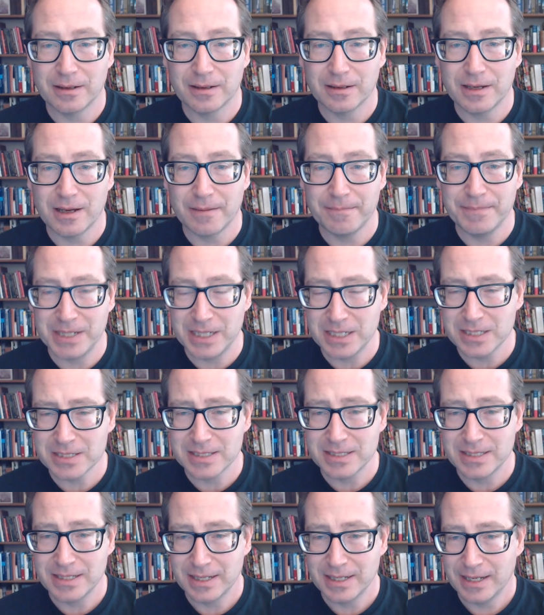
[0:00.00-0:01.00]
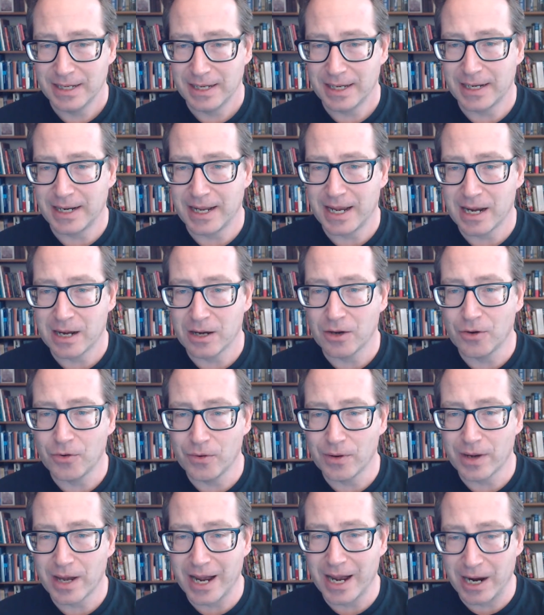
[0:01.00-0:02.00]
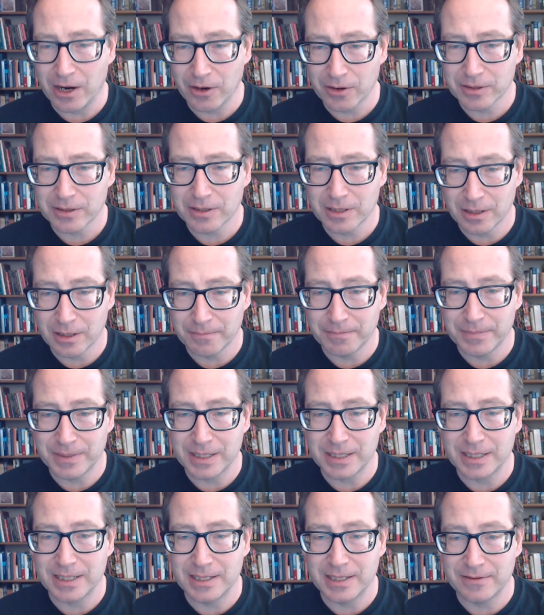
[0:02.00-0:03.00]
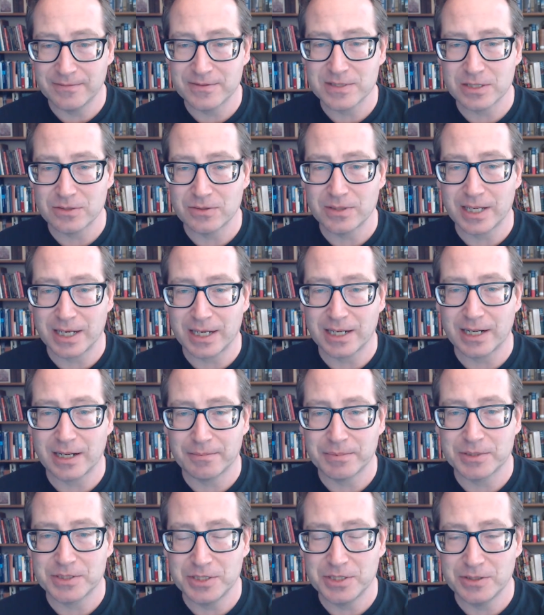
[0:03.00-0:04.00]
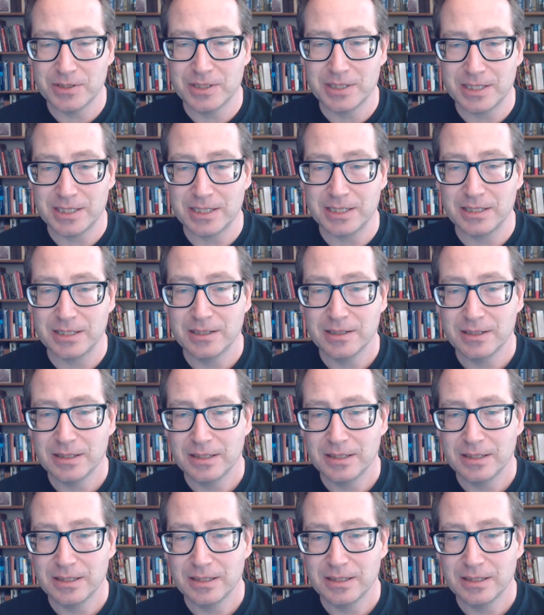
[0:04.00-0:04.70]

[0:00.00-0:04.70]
companies, and how our company gives you that opportunity